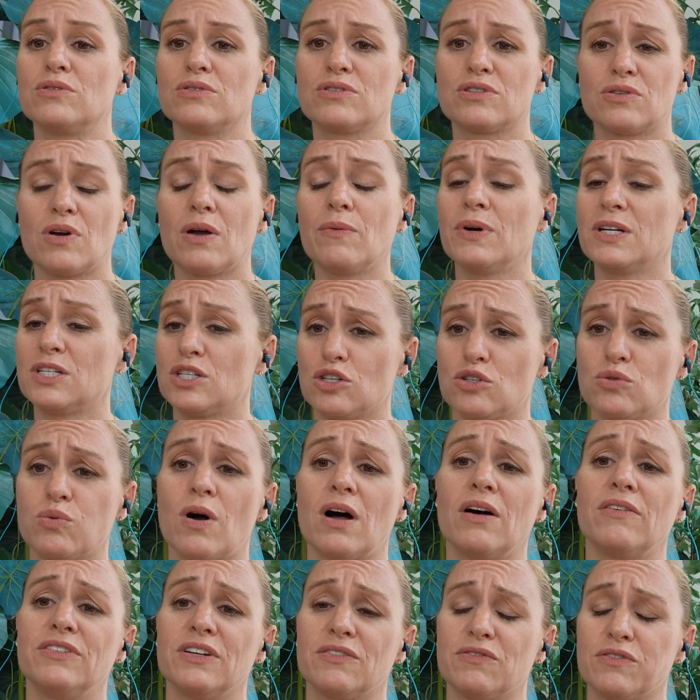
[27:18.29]
So I went to
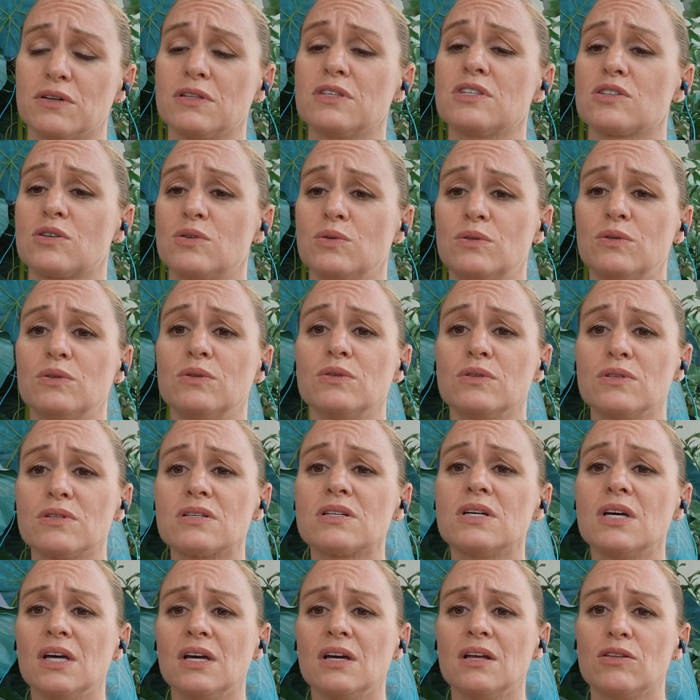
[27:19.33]
12 different schools
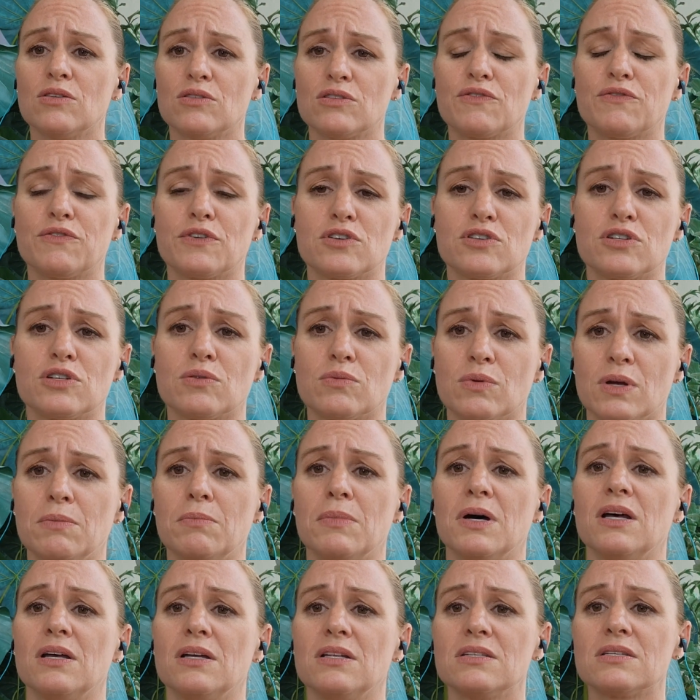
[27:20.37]
those first 3
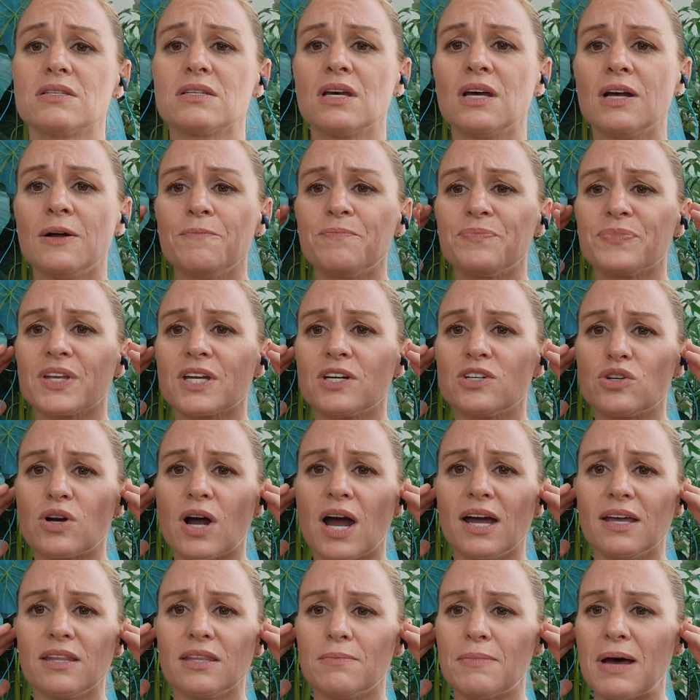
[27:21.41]
months,
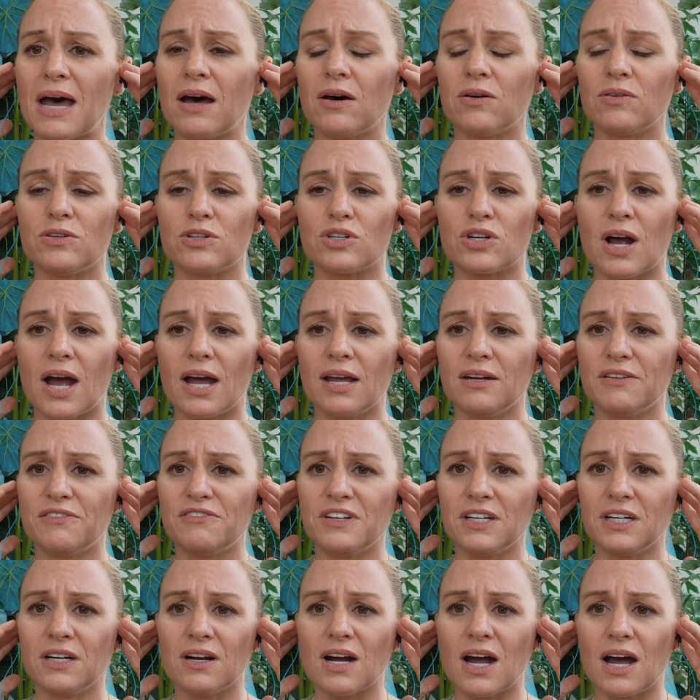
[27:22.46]
trying them out and trying to
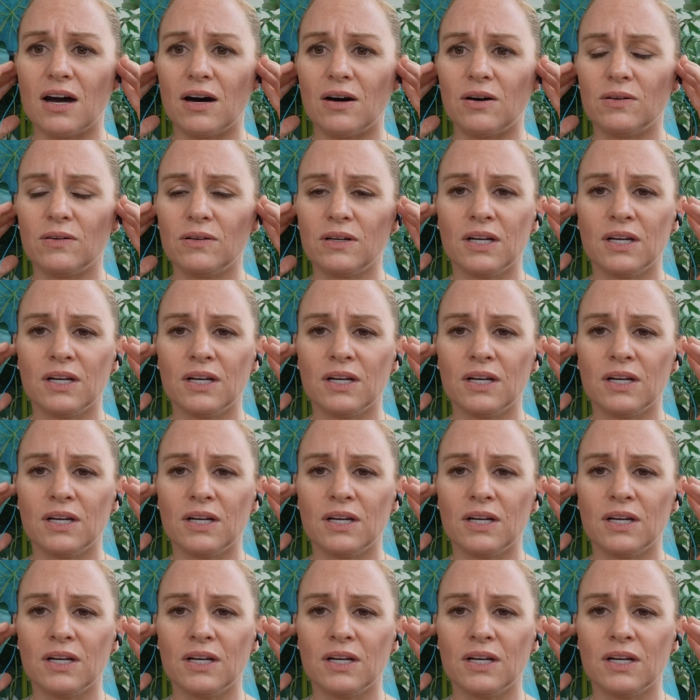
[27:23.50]
figure out